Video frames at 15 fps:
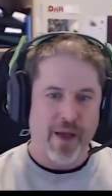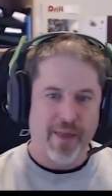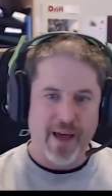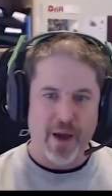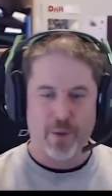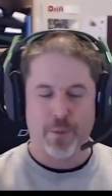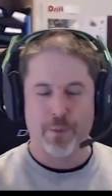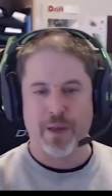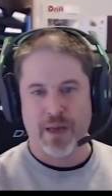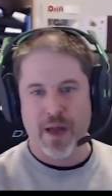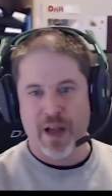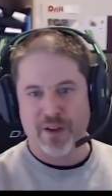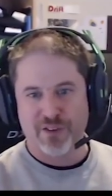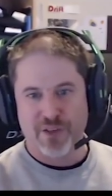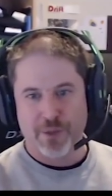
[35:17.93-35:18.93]
that would be a
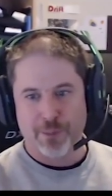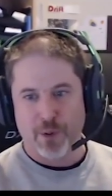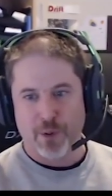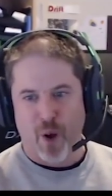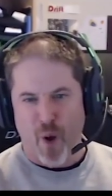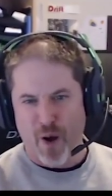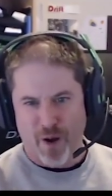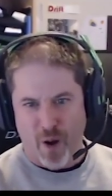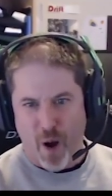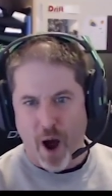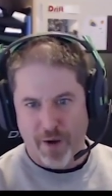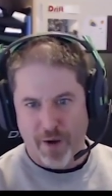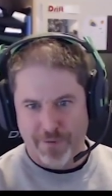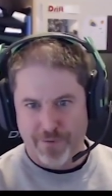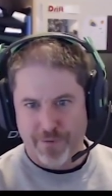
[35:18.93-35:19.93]
nice simple on
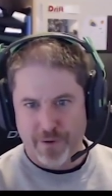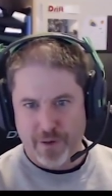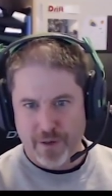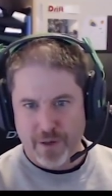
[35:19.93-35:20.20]
off